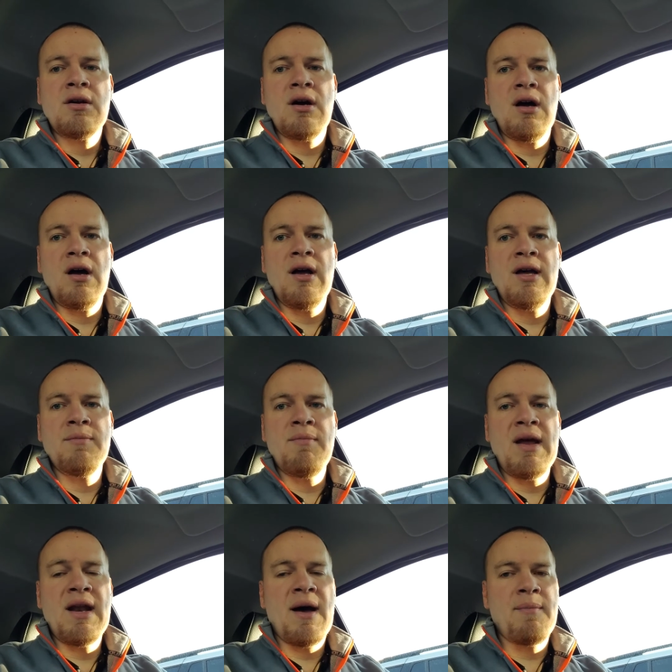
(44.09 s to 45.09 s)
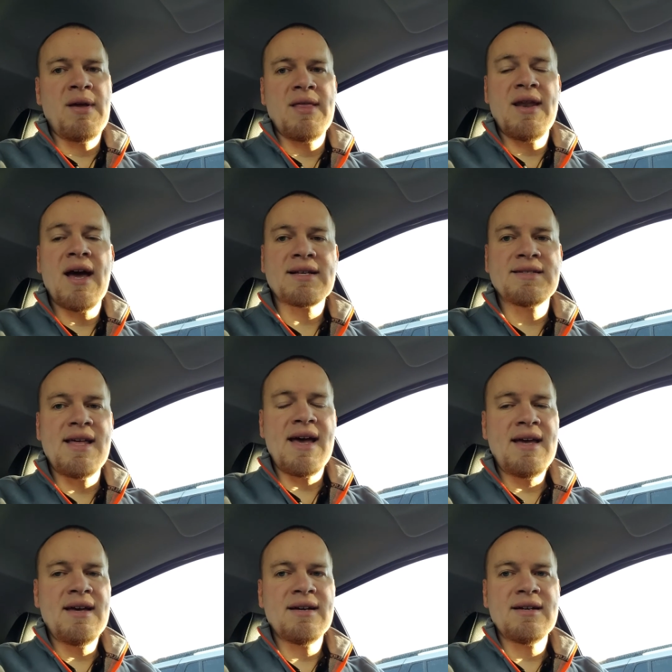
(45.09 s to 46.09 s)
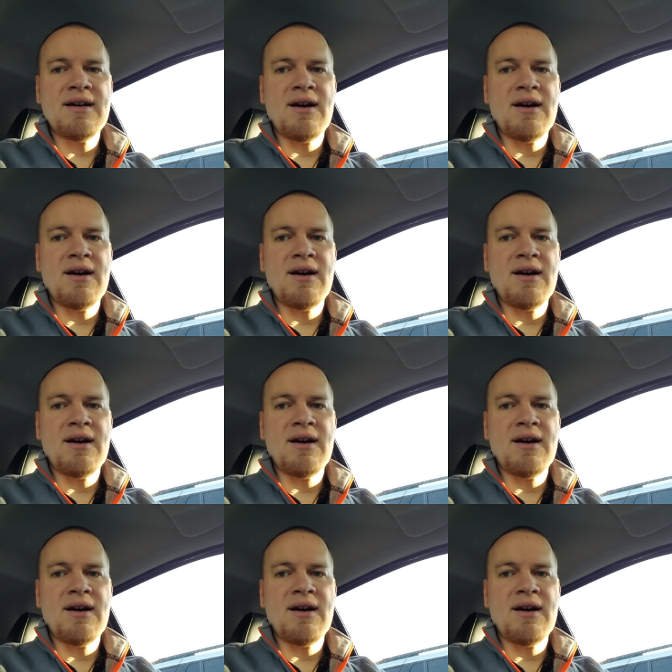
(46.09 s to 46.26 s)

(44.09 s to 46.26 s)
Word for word: Uh, it may not be the next day.